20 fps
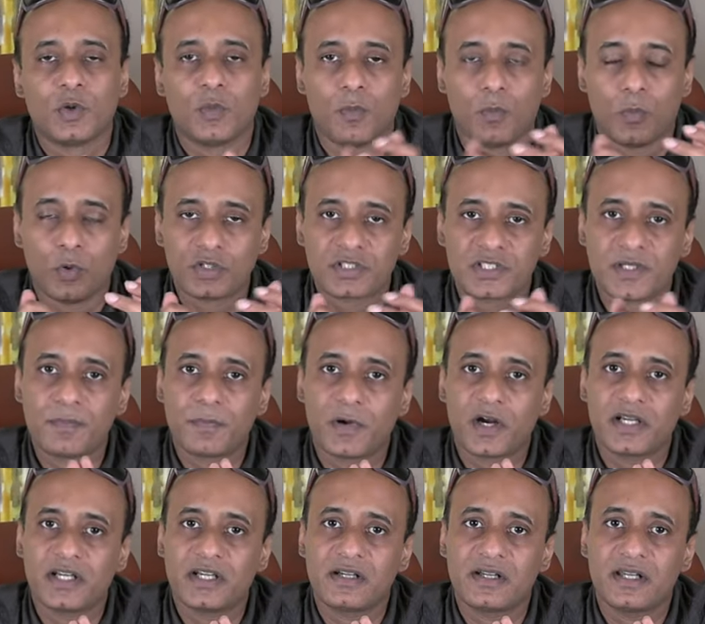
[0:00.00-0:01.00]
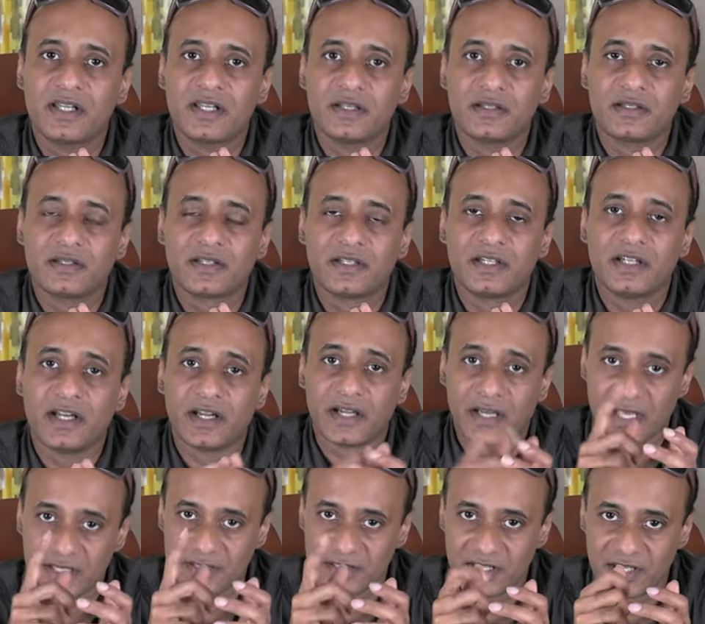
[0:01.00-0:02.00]
Most importantly,
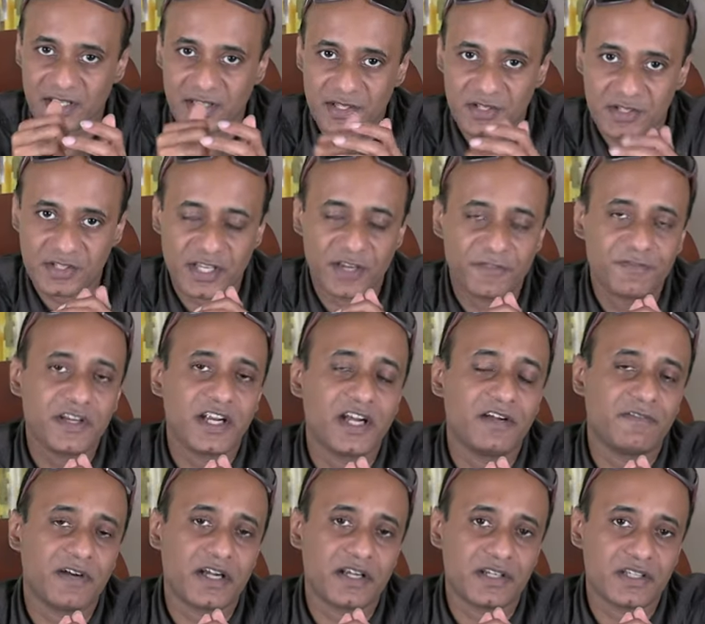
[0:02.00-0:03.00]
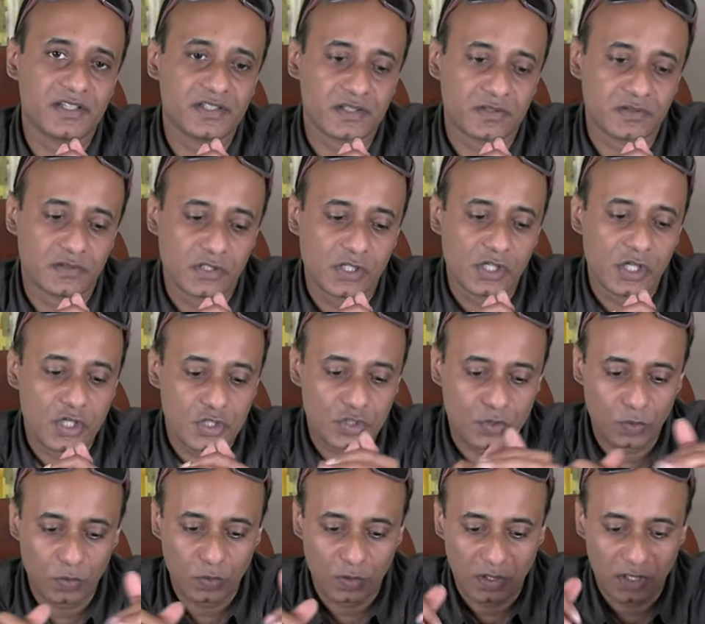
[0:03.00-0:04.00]
it has a safety advantage.
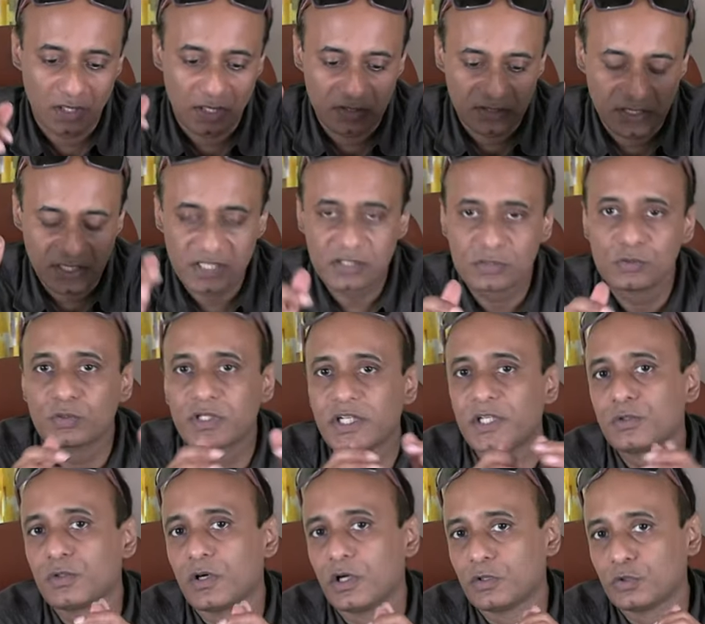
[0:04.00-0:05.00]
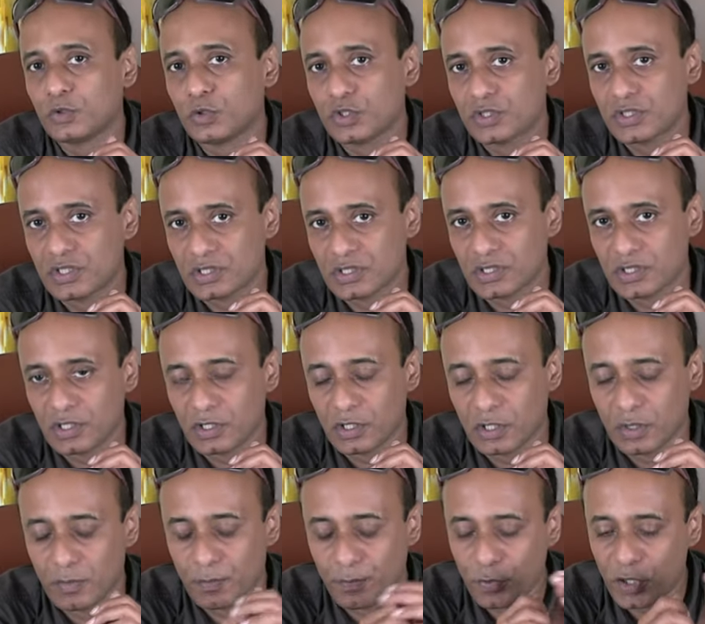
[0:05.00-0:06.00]
So let us look into all those
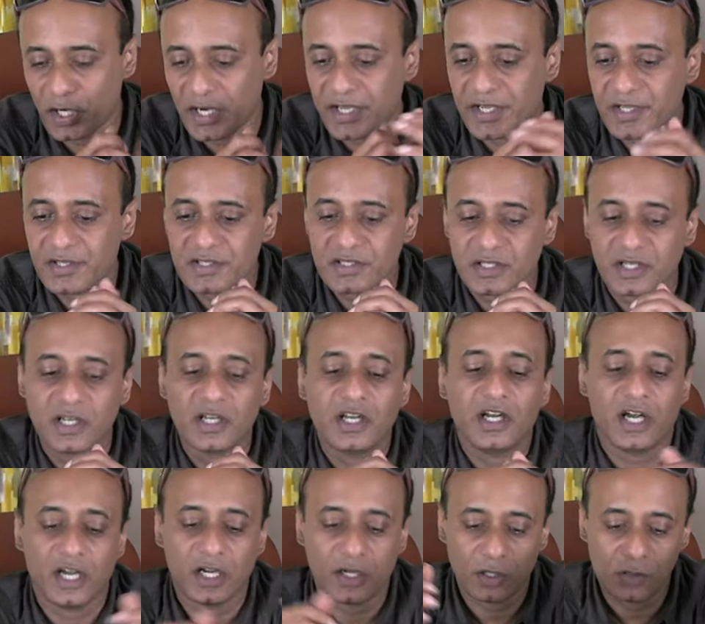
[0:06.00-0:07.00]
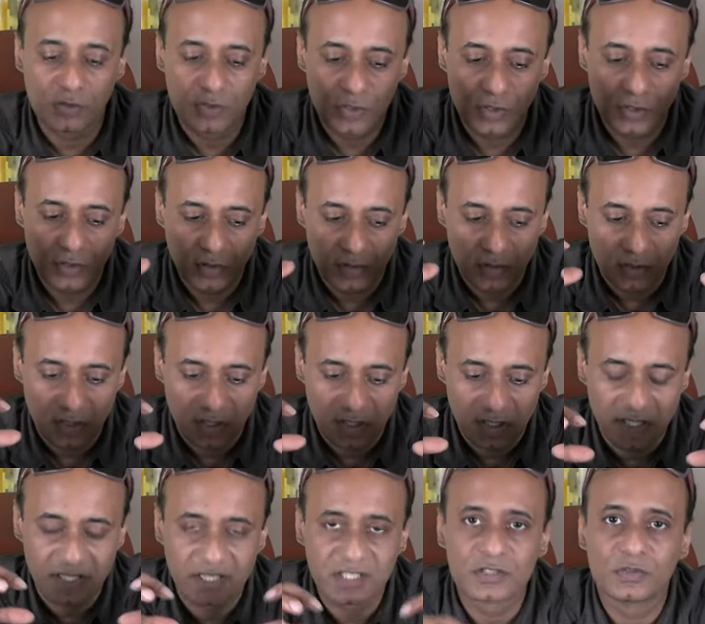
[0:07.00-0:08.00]
points and also
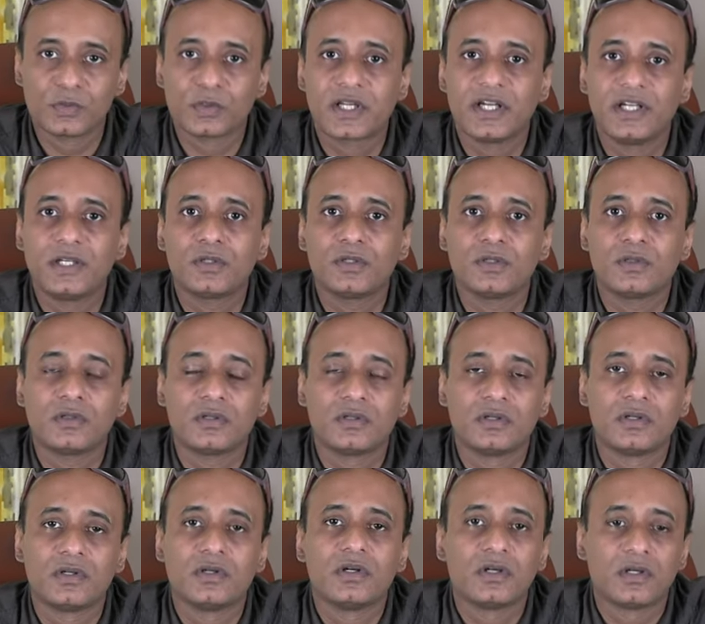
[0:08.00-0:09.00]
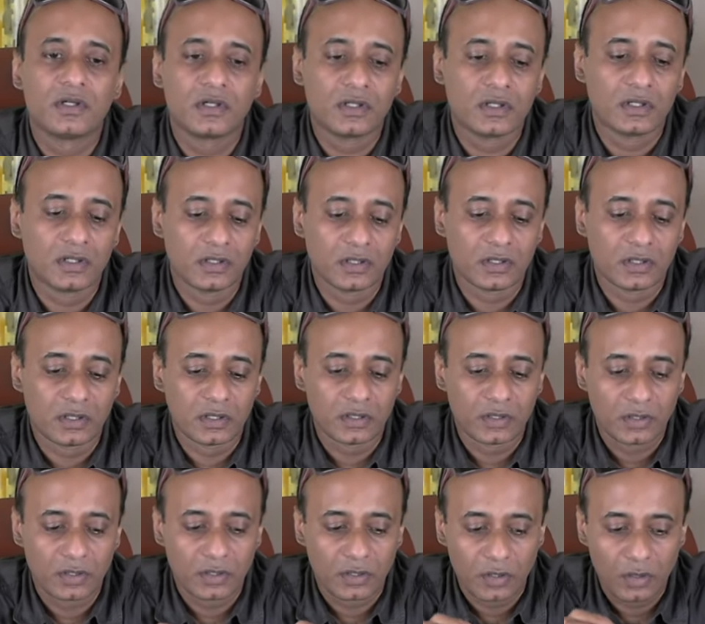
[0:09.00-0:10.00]
let us look into uh,
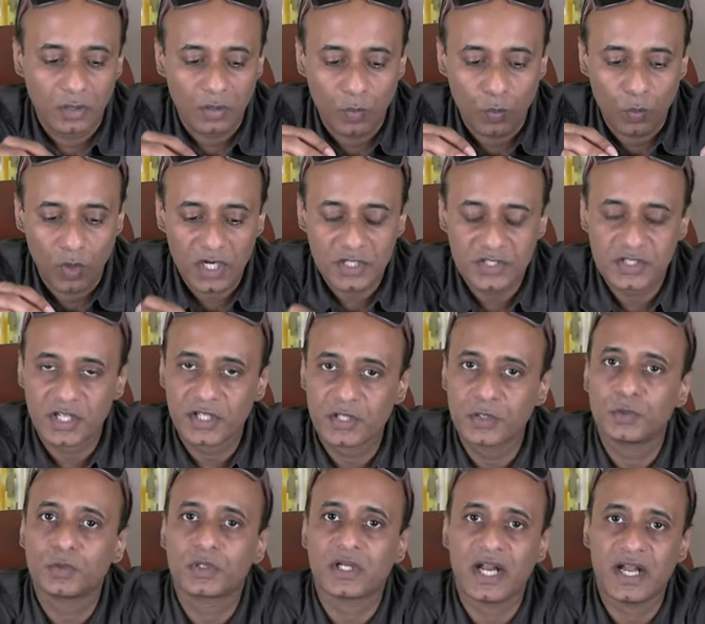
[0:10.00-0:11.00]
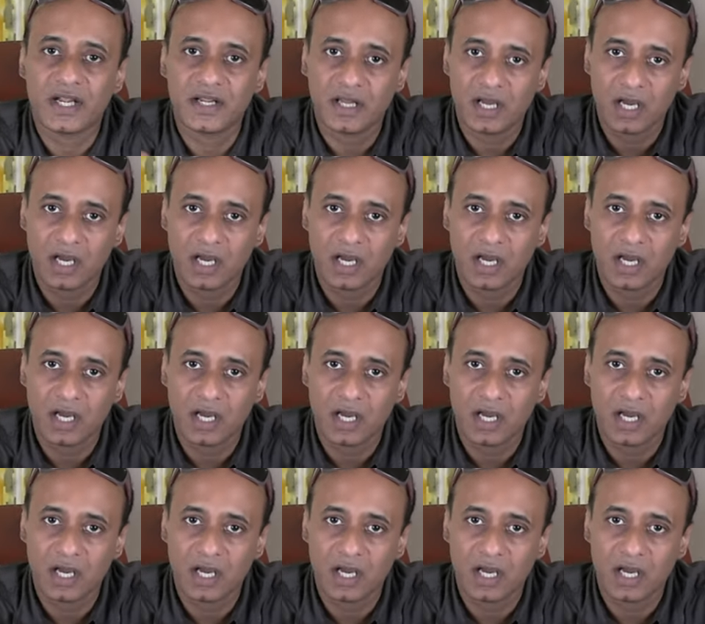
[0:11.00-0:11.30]
what circuit and